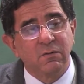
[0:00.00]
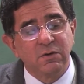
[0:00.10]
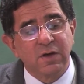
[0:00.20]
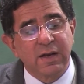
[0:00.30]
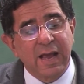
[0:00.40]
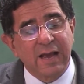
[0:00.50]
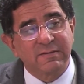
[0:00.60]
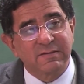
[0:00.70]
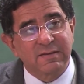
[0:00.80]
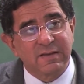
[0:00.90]
which are
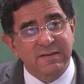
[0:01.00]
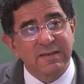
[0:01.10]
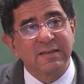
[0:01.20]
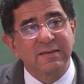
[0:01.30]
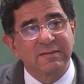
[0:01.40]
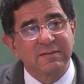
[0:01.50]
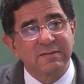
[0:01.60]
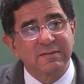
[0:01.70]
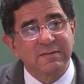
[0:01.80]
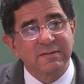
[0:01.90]
accessing this.
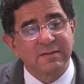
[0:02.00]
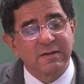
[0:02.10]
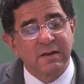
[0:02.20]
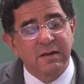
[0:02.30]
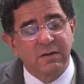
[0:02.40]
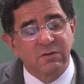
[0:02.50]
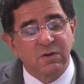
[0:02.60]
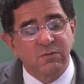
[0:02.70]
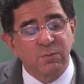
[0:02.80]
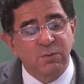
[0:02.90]

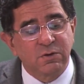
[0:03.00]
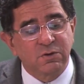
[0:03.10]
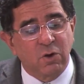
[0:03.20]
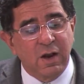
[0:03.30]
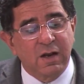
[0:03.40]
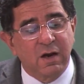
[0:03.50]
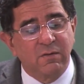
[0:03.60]
So, if you put soil